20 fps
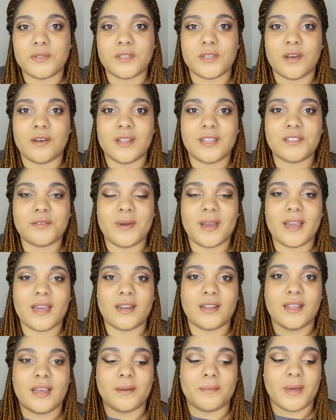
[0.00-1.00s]
So that's why I
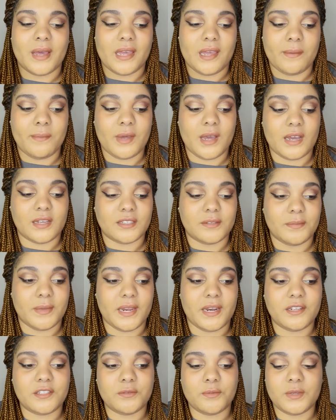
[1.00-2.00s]
kind of like my M
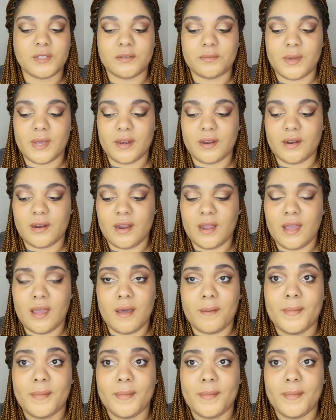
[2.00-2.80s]
Cosmetics ones better,